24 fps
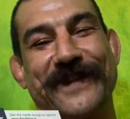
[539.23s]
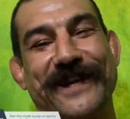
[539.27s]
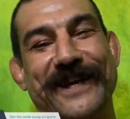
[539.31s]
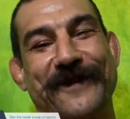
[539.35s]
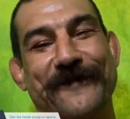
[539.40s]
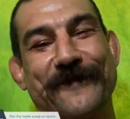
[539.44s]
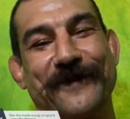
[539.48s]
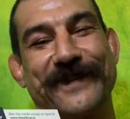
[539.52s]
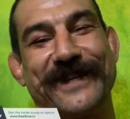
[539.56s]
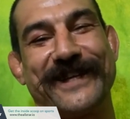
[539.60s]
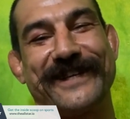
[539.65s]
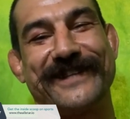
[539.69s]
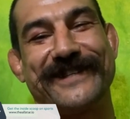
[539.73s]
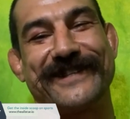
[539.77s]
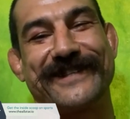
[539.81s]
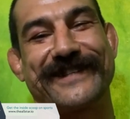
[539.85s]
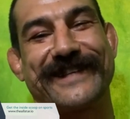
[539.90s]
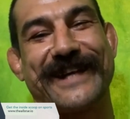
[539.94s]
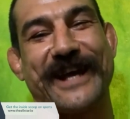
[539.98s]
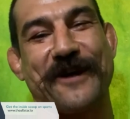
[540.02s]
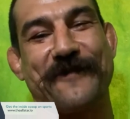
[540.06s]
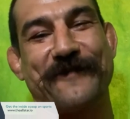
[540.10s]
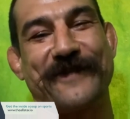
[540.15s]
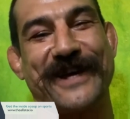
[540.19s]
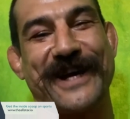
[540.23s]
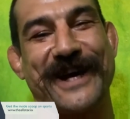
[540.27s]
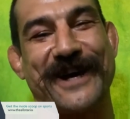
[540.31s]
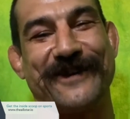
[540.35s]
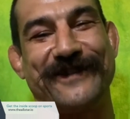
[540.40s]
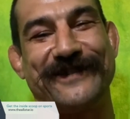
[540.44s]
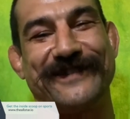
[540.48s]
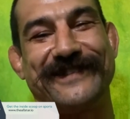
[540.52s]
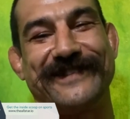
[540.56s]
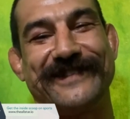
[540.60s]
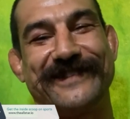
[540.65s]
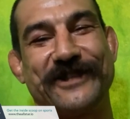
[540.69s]
they discount me
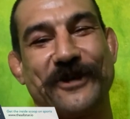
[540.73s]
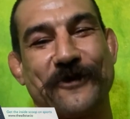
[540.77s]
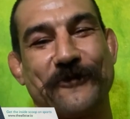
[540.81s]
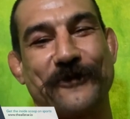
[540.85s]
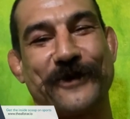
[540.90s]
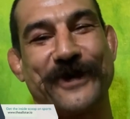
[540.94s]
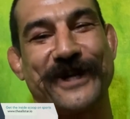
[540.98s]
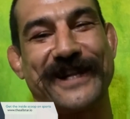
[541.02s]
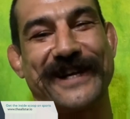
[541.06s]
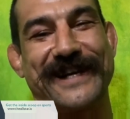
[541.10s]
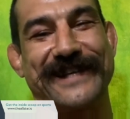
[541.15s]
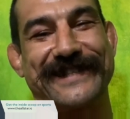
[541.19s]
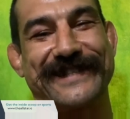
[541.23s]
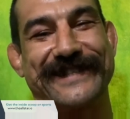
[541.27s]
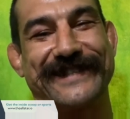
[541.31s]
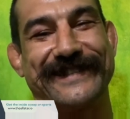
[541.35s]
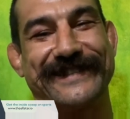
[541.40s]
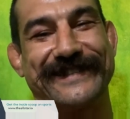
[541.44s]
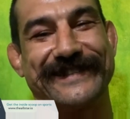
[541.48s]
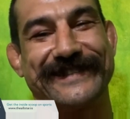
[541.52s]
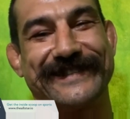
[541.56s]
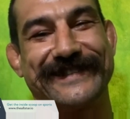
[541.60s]
out and don't realize it.